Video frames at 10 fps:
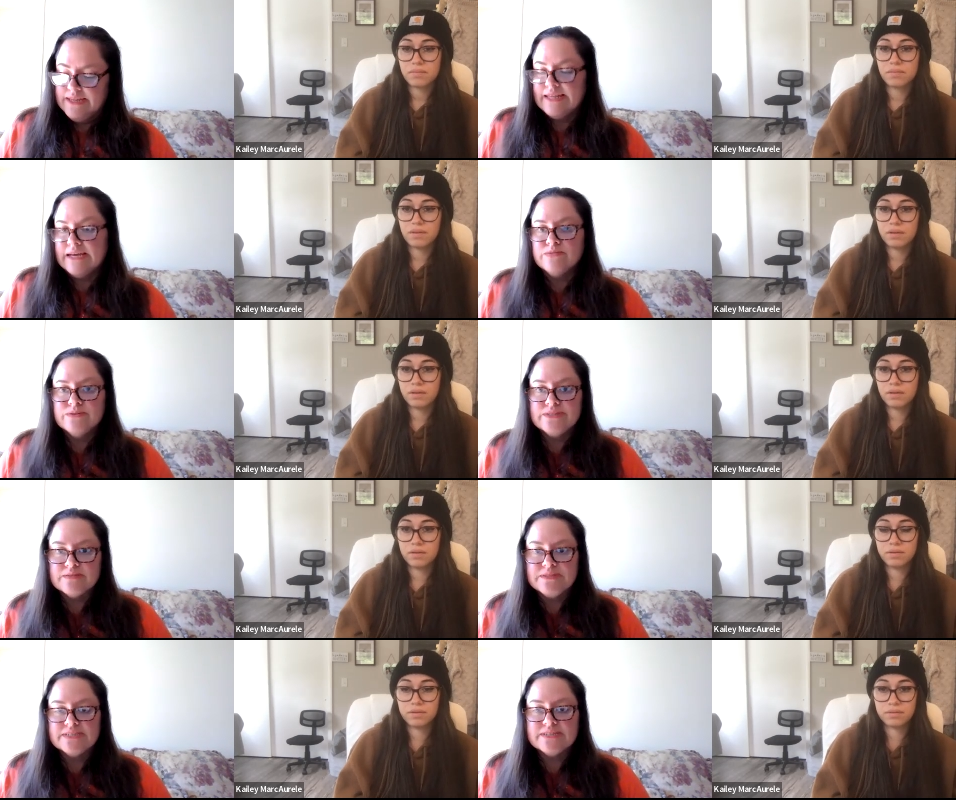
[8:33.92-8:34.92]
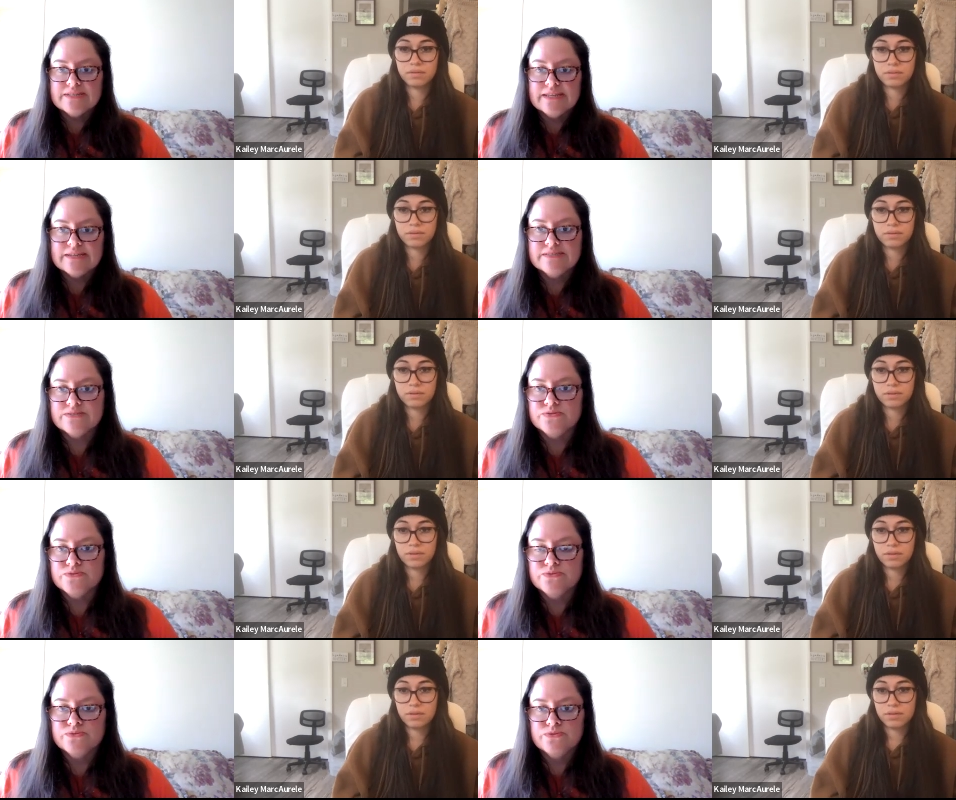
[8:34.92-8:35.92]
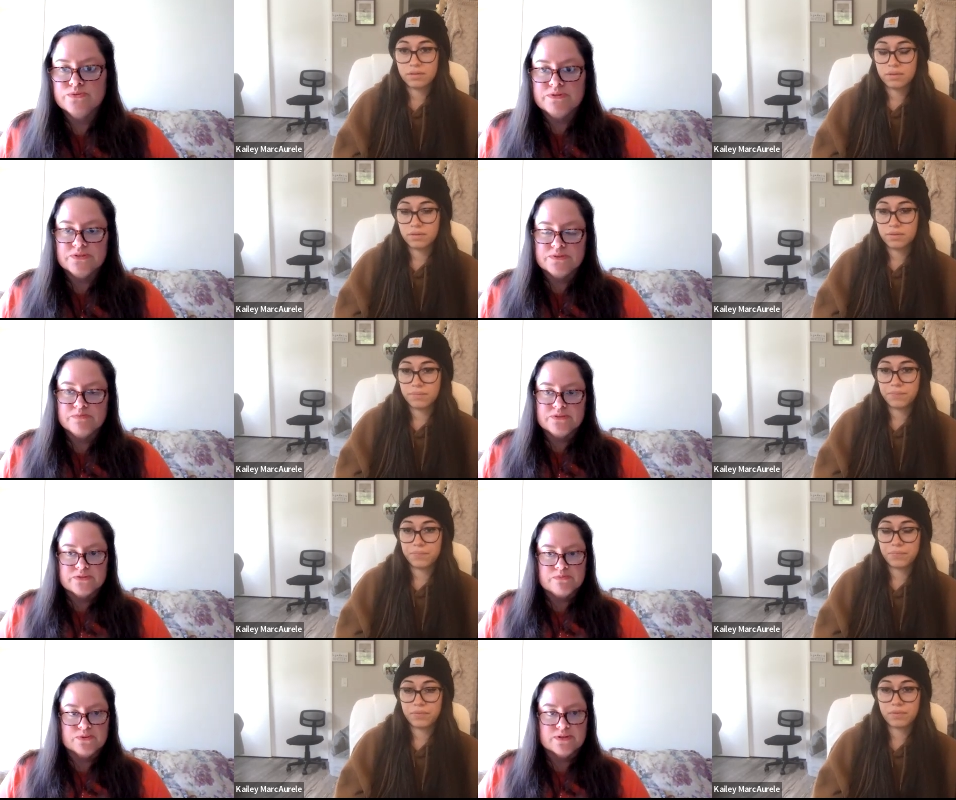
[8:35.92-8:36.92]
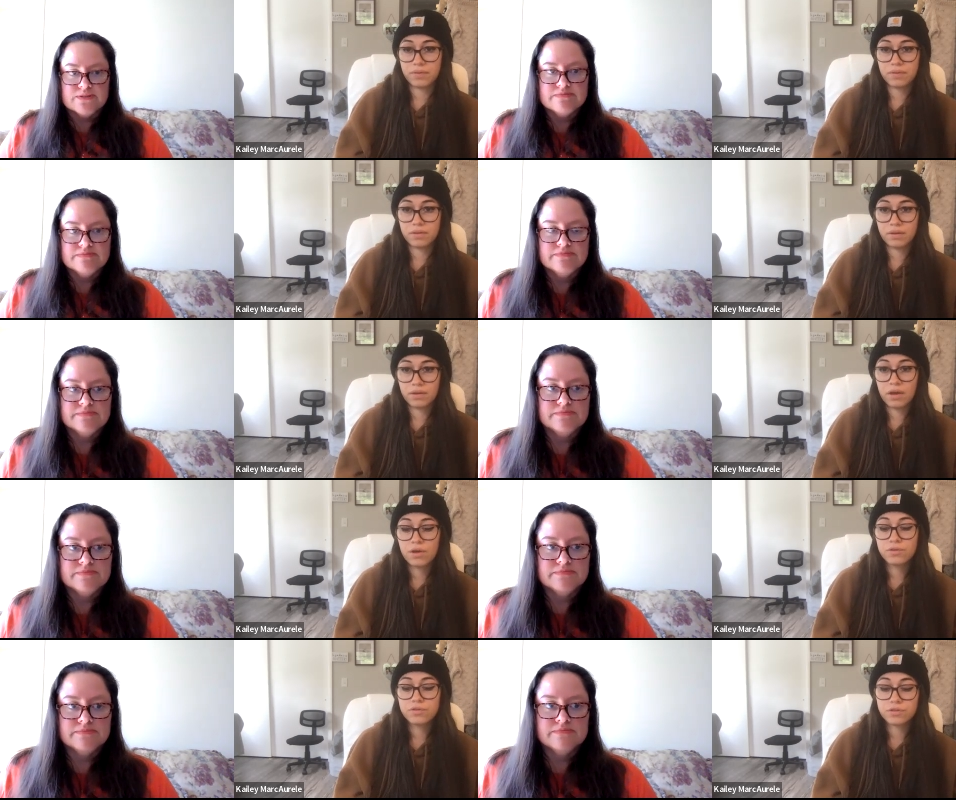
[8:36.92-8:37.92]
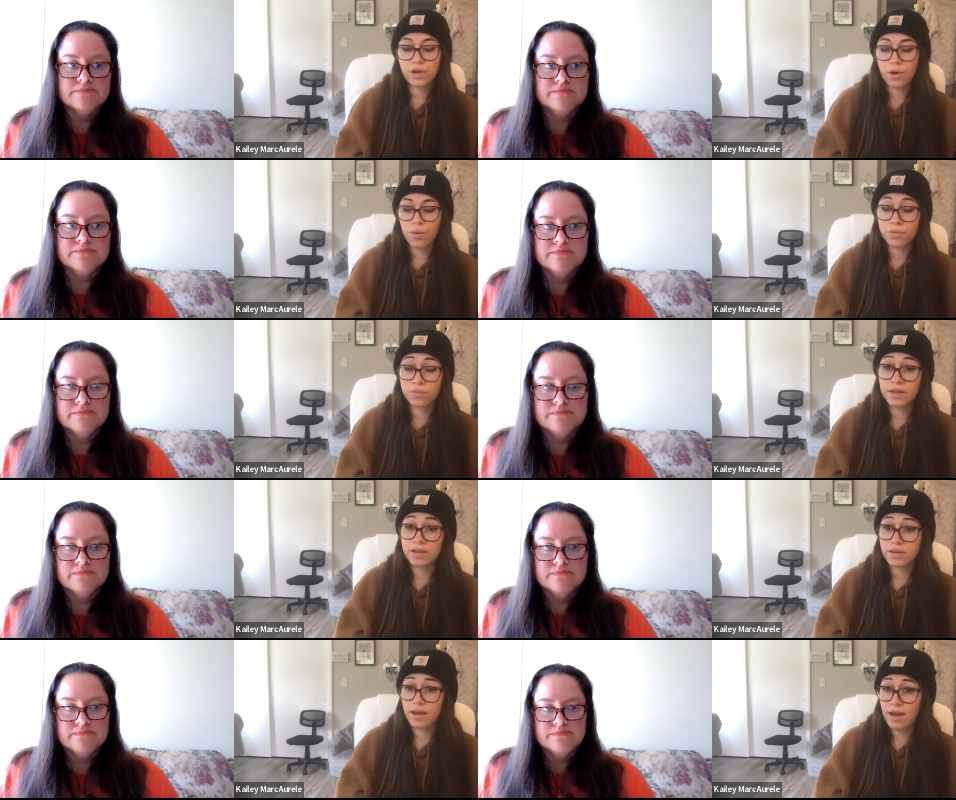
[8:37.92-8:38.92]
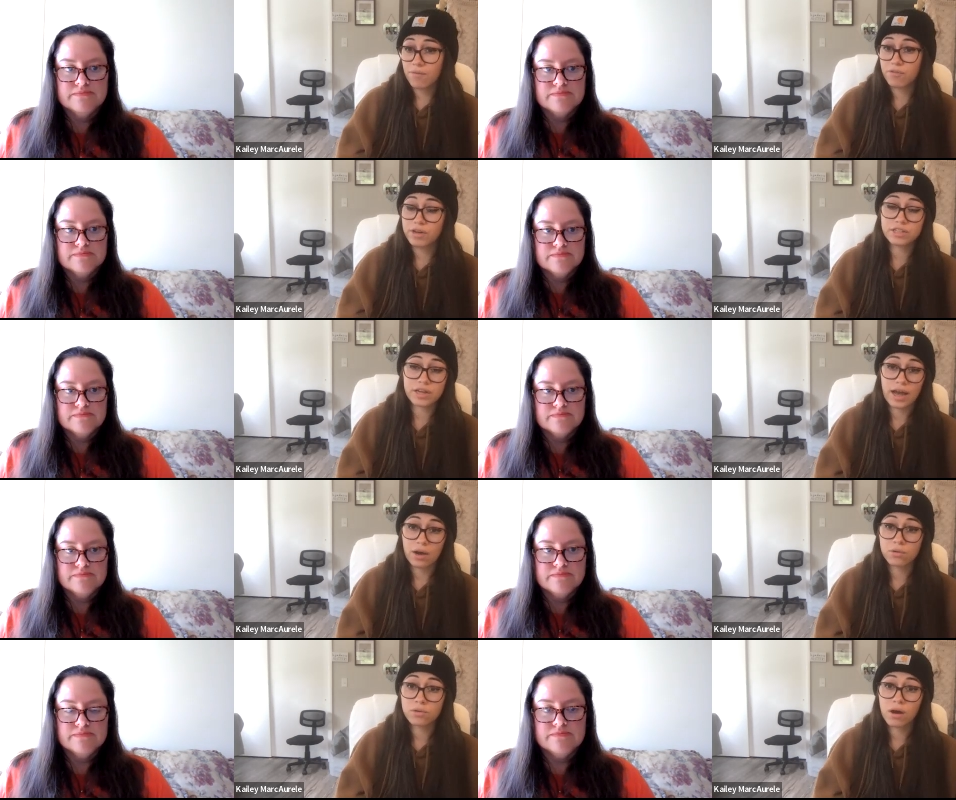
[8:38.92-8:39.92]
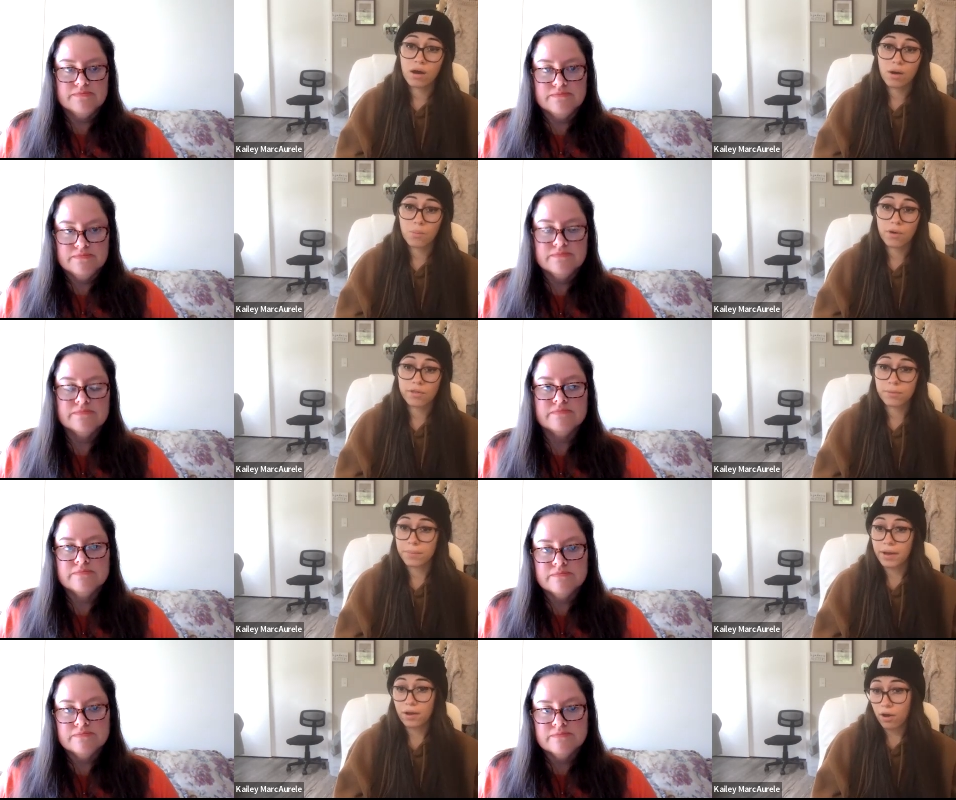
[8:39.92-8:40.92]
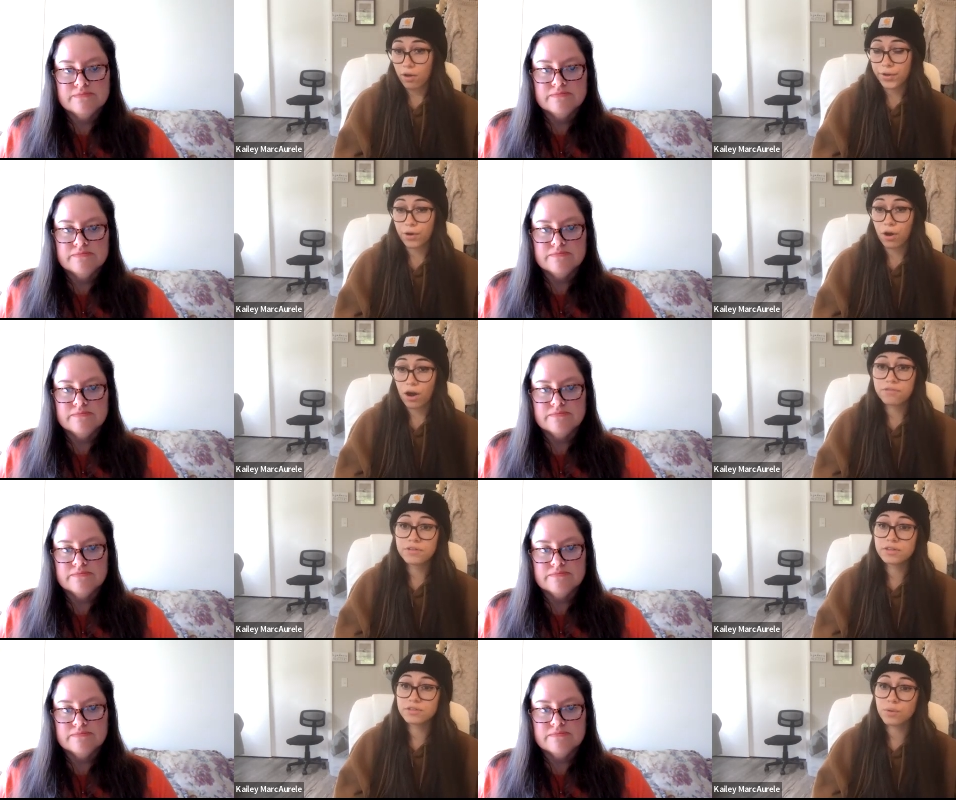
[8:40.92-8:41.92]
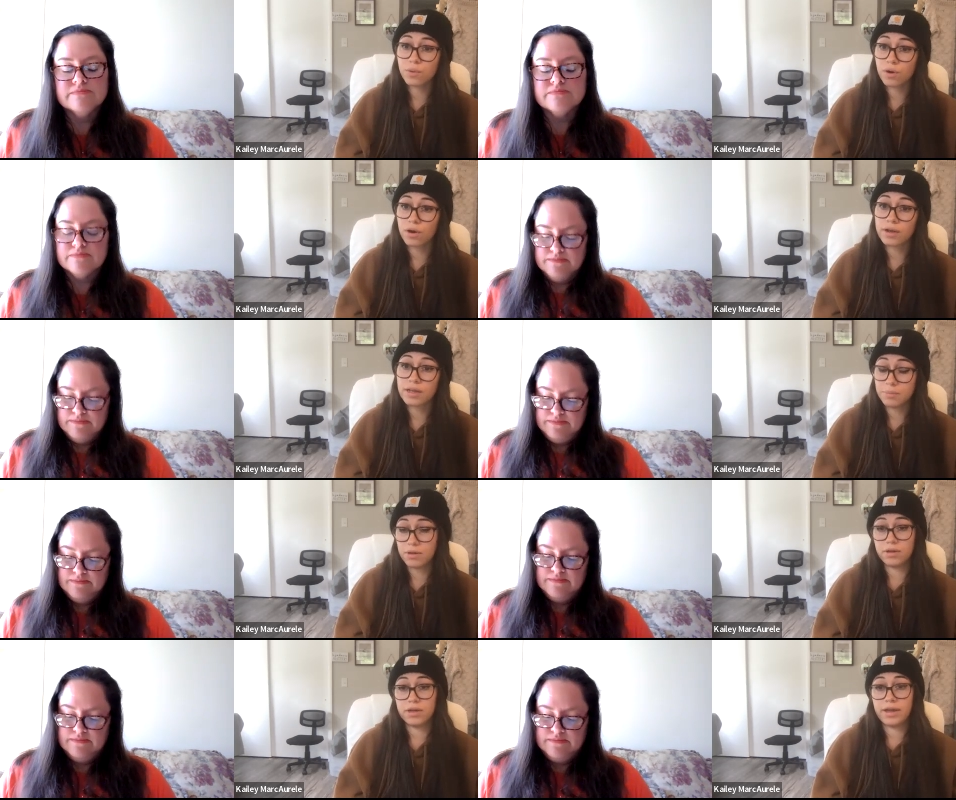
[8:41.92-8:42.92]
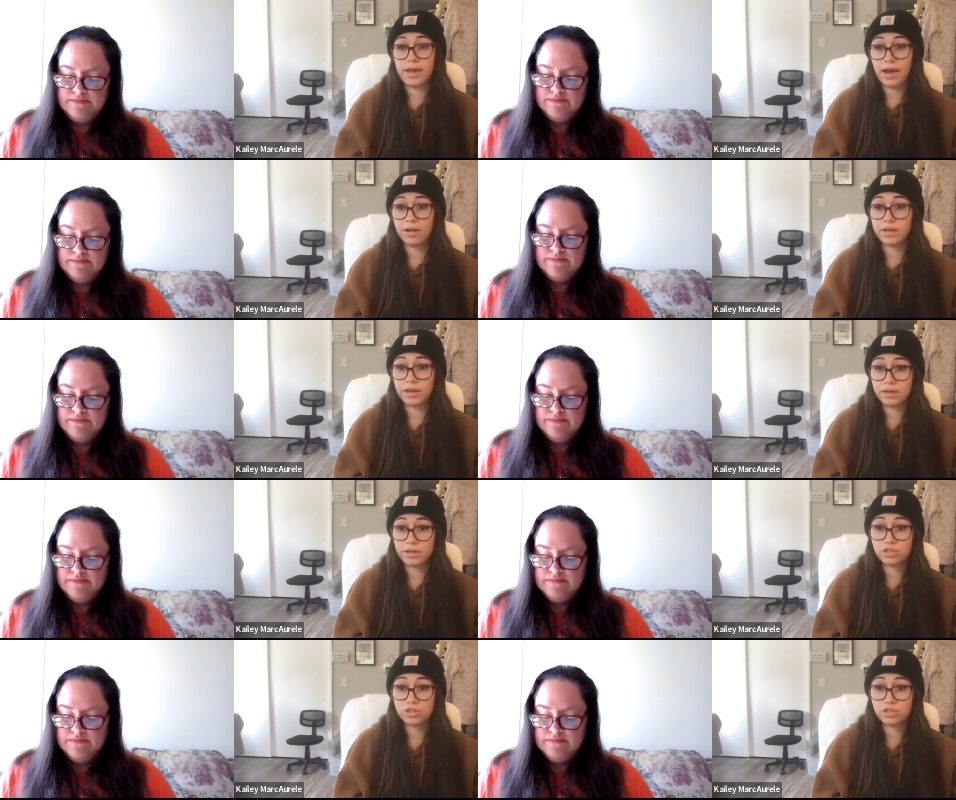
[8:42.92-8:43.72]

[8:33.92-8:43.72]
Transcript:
Speaker 1: And how would somebody connect to to peer to peer support?
Speaker 2: So they'd reach out, um, whether by calling our office or mm-hmm. emailing Ally